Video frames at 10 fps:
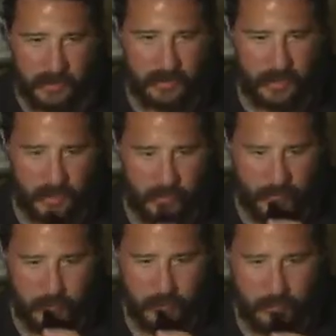and
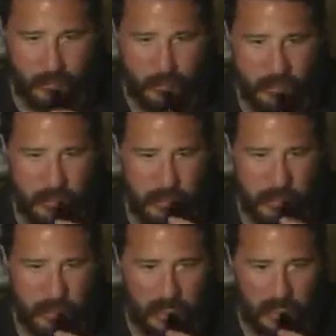move more money
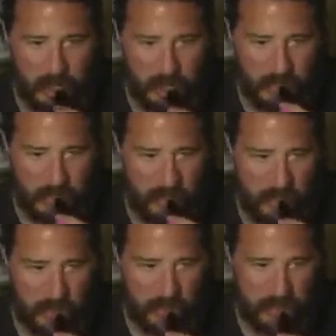along
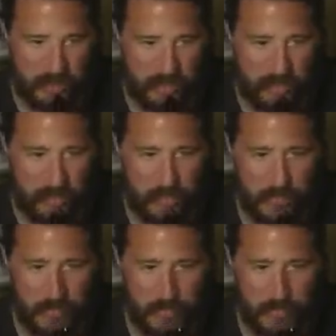into their pockets